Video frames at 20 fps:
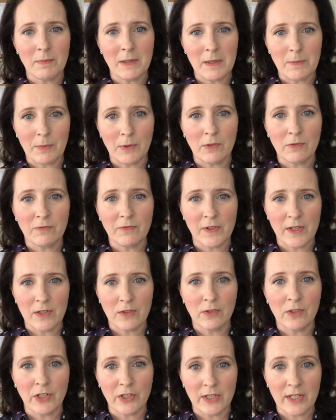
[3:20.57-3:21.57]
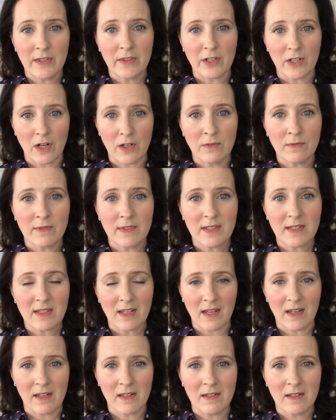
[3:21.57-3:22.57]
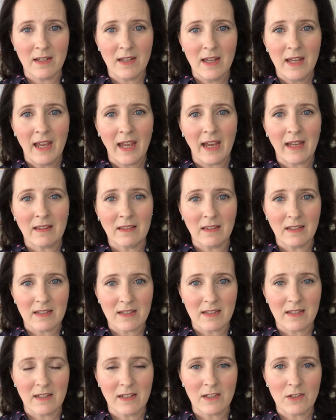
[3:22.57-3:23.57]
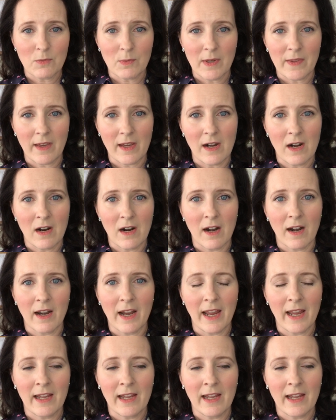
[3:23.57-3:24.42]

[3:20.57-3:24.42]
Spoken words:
people feel good in their own skin and listening to where they are.